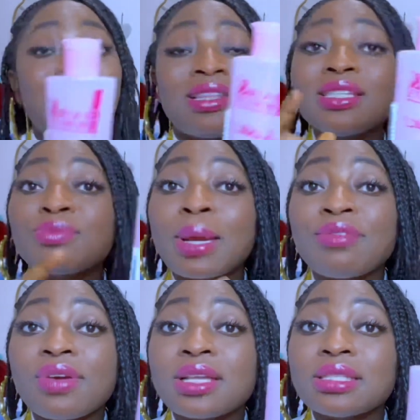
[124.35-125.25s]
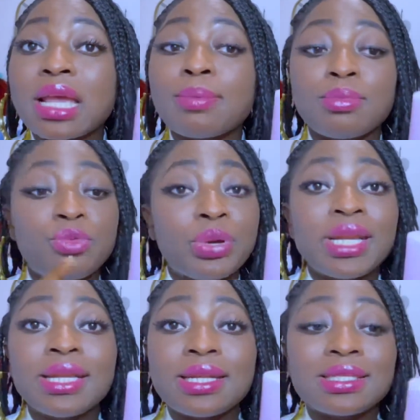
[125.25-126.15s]
This is my first time
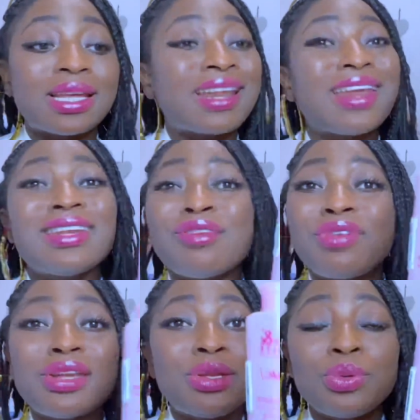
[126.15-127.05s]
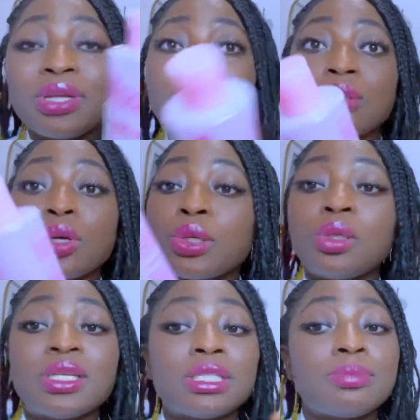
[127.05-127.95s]
reading this, and I never knew this oil
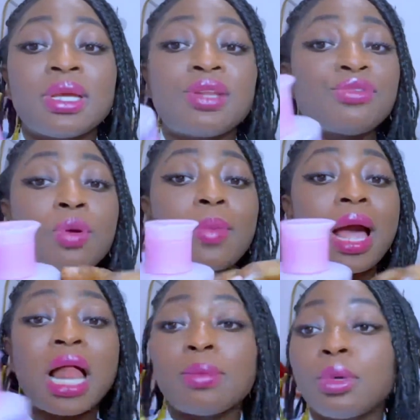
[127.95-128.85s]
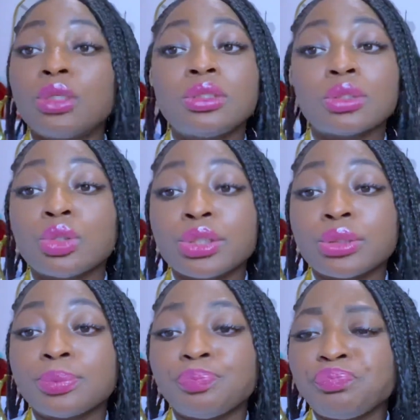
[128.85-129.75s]
is made from almond oil.